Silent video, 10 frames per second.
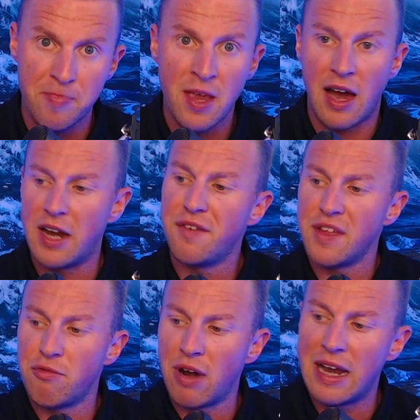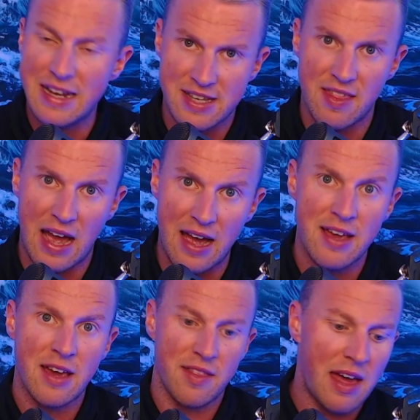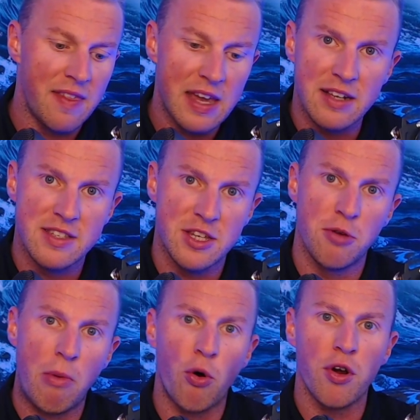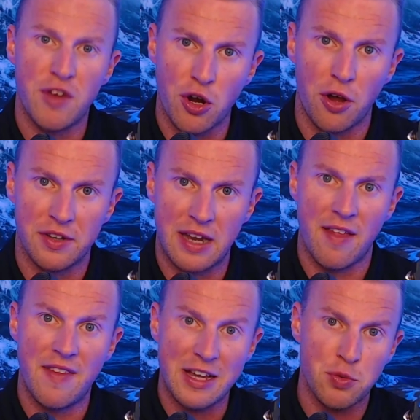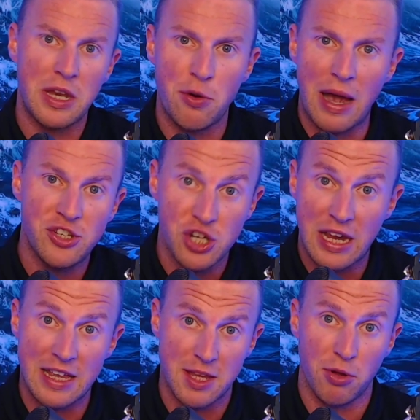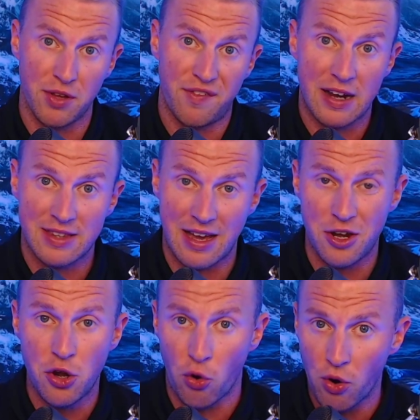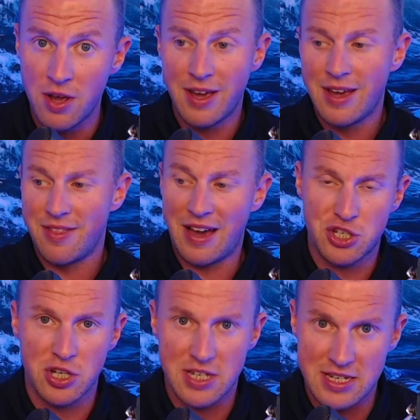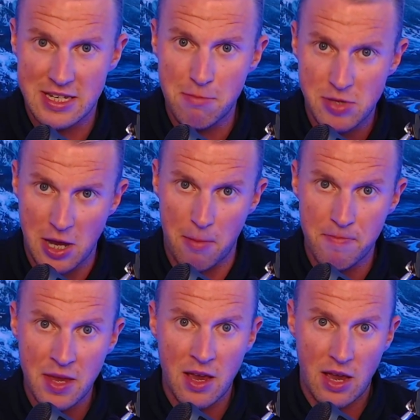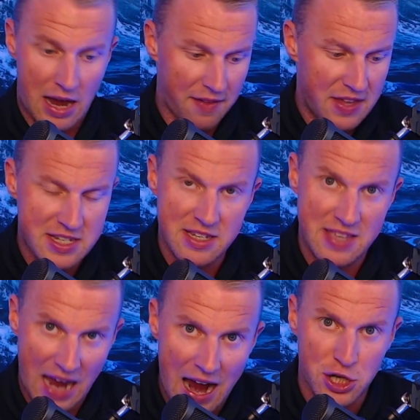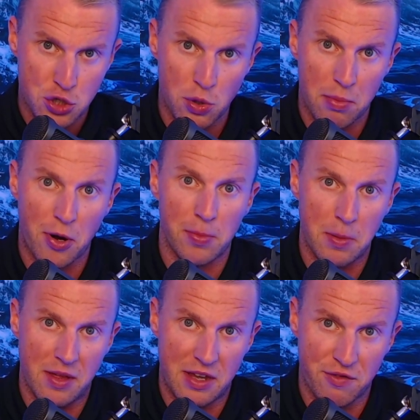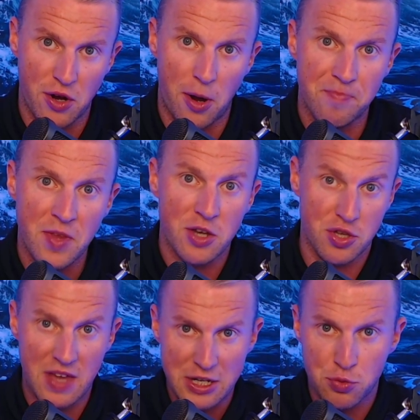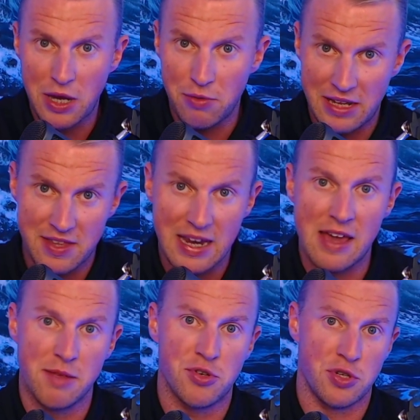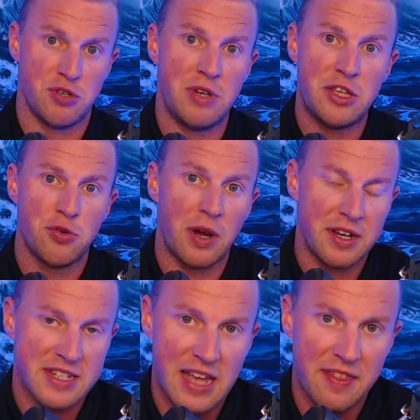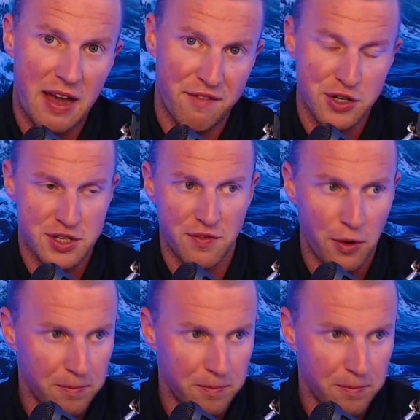And if they relate to that, then they consume more of your content. And that's when you educate them on the fact that, no, that's just a symptom. And this is the actual problem that you've got. So that's where you need to get them to. So you need to understand that first of all.